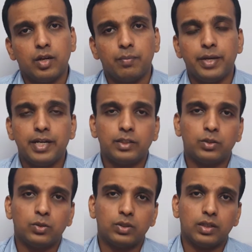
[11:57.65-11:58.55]
be it
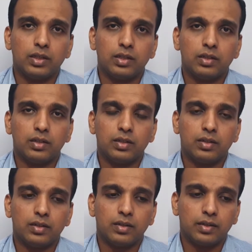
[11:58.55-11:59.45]
through the
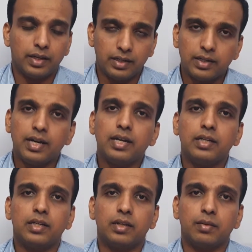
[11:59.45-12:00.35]

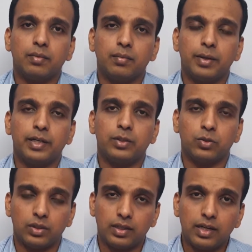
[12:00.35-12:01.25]
internet, be it
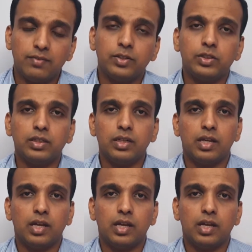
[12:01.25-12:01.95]
through the television,